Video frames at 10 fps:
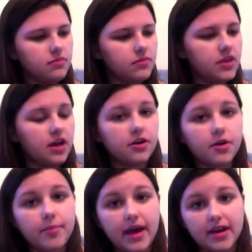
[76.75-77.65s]
And then I'll
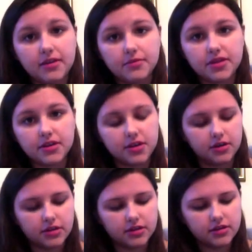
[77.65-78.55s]
go back in with the
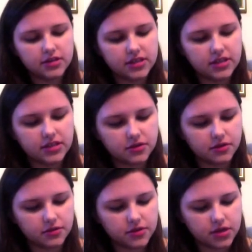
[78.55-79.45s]
Dalton since it's
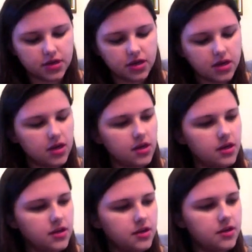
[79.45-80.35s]
closer
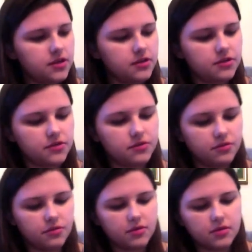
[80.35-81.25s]

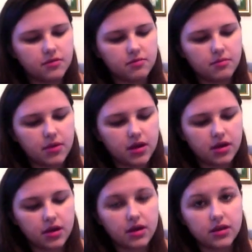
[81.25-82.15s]
to
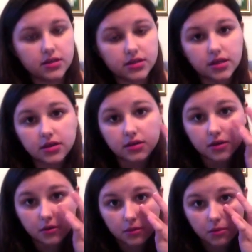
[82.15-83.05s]
my skin
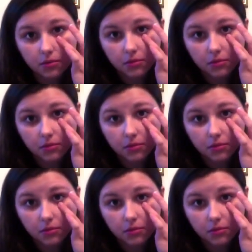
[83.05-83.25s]
tone